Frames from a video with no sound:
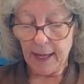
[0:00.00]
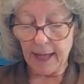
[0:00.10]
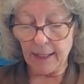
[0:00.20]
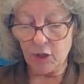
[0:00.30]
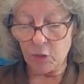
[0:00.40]

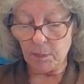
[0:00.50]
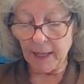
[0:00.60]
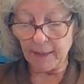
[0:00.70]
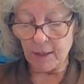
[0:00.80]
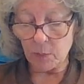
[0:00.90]
And he
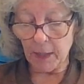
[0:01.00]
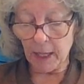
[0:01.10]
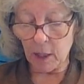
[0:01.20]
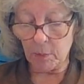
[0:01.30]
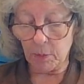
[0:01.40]
spake this
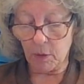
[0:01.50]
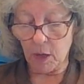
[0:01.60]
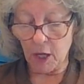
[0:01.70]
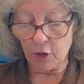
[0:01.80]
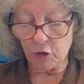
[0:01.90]

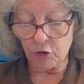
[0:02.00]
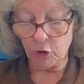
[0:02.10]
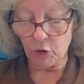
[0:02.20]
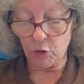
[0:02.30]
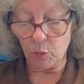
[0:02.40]
parable unto
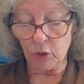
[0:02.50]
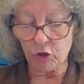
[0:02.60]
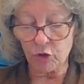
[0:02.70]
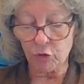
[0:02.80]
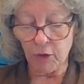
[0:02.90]
certain
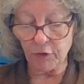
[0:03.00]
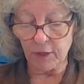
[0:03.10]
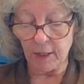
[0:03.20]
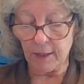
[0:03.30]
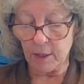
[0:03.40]
which
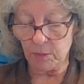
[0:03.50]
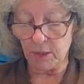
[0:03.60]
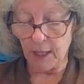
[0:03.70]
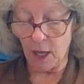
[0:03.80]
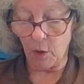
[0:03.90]
trusted in
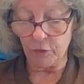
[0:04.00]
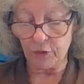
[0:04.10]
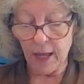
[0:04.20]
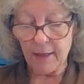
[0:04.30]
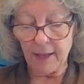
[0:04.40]

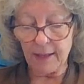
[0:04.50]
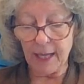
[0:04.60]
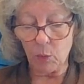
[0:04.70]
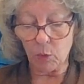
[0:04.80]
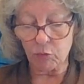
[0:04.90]
themselves that
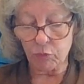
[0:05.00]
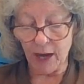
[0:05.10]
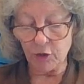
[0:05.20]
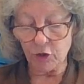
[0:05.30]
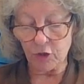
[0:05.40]
they were
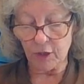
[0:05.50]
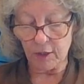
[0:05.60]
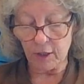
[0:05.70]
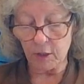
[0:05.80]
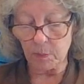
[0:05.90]
righteous
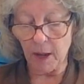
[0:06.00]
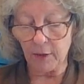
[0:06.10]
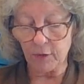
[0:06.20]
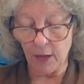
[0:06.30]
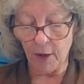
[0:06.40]
and
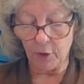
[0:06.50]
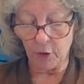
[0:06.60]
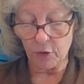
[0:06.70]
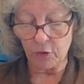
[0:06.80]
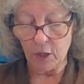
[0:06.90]
despised
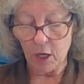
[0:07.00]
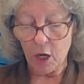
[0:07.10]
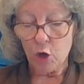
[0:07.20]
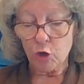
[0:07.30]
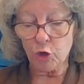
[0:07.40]
others.
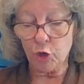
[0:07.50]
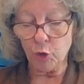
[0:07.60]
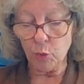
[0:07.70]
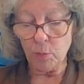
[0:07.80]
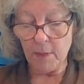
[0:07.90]

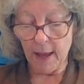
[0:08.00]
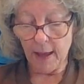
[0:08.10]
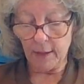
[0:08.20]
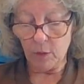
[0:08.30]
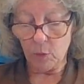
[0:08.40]
Two
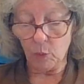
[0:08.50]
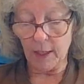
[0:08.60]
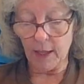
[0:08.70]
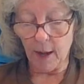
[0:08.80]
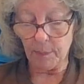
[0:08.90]
men
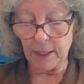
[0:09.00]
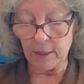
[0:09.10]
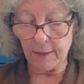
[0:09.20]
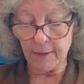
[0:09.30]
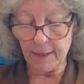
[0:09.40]
went up
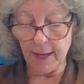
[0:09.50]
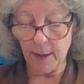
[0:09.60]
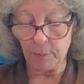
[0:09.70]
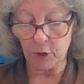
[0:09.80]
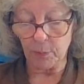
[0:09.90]
into the
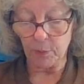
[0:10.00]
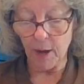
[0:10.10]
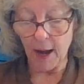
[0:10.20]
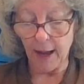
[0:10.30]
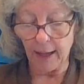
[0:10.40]
temple to
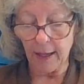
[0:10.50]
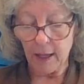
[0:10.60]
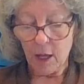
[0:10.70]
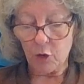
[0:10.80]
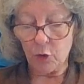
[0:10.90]
pray,
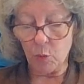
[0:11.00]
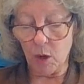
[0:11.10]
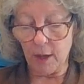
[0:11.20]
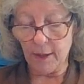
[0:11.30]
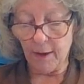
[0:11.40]
the
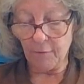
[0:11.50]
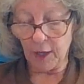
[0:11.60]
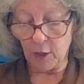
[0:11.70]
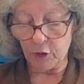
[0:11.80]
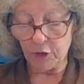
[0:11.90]
one a
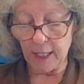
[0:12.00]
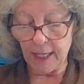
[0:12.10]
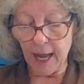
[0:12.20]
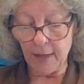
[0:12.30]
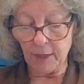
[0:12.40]

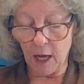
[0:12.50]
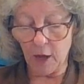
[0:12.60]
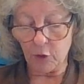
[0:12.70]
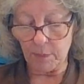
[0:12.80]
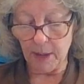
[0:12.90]
Pharisee and the
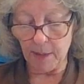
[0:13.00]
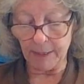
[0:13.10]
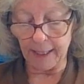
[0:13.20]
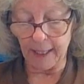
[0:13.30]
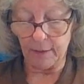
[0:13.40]
other a
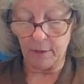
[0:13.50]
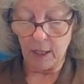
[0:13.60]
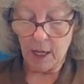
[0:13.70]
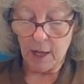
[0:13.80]
publican.